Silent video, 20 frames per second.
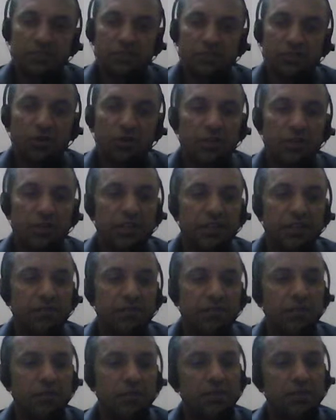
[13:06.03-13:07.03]
Coordinative
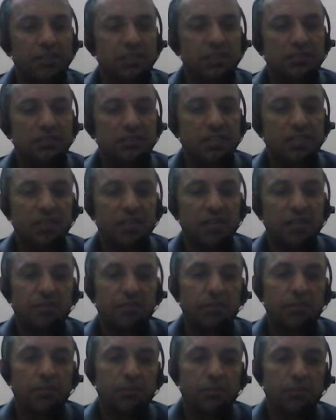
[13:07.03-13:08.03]
abilities can be
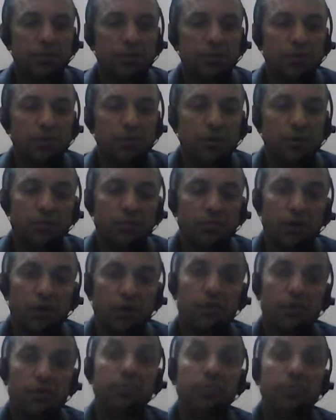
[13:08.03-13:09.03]
performed or
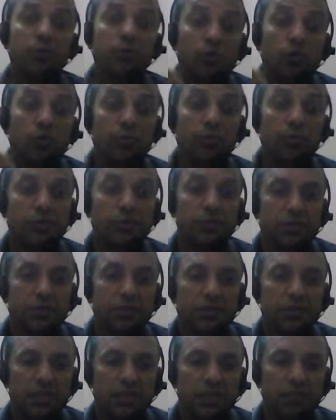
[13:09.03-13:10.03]
improved
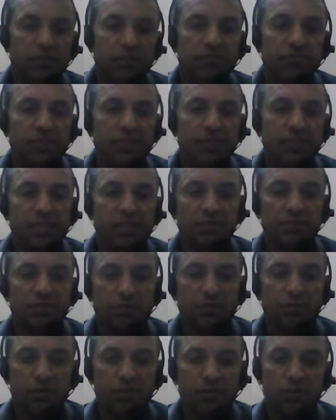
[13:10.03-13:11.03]
if we can
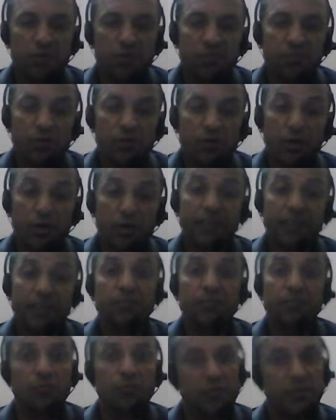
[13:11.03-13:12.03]
perform correct
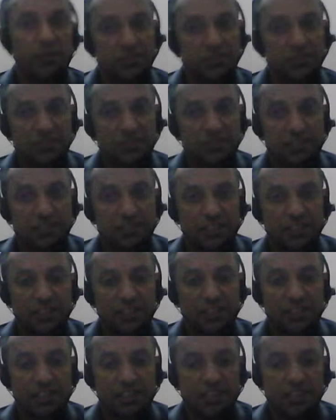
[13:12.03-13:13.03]
movements.
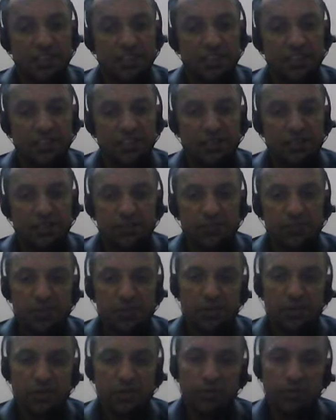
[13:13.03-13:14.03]
We should
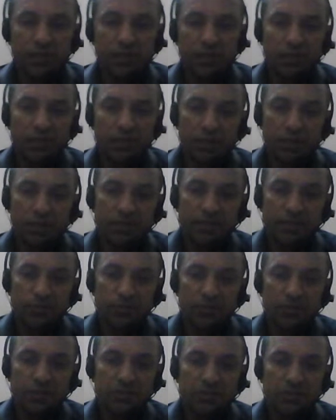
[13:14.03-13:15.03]
avoid correct
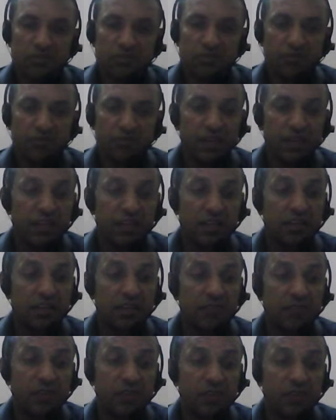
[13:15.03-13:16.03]
movements while
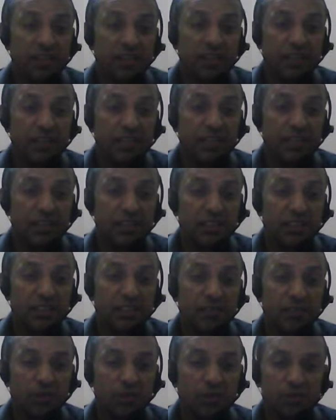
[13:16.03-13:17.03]
playing any
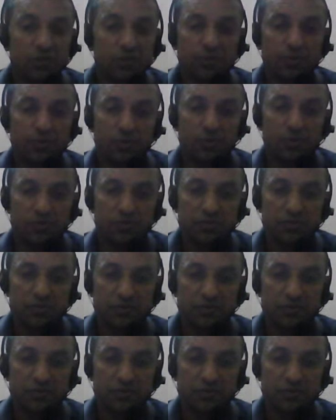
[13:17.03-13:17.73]
game or sports.